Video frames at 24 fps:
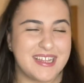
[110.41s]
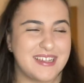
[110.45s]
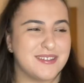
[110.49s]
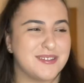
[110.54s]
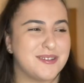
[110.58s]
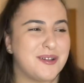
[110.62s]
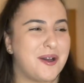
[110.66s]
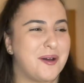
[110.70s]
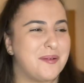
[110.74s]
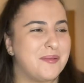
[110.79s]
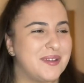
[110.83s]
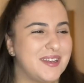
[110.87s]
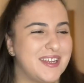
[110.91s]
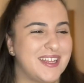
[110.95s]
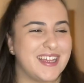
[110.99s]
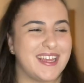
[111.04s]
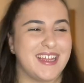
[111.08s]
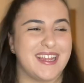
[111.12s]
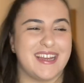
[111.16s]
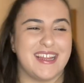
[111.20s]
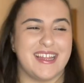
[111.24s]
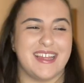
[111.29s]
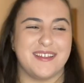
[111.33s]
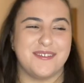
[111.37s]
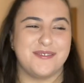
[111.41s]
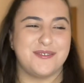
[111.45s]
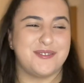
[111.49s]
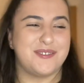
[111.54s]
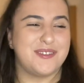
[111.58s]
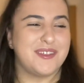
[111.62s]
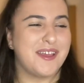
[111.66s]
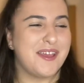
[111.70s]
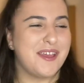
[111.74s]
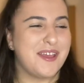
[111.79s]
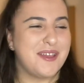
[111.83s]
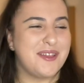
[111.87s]
He's coming in.
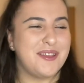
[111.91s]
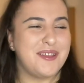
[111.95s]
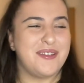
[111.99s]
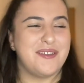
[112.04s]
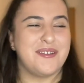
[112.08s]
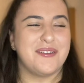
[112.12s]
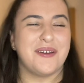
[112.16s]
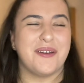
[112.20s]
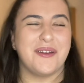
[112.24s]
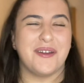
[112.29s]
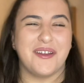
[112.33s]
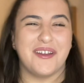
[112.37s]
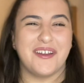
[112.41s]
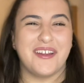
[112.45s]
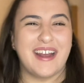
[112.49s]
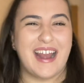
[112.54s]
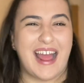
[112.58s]
He's, you know,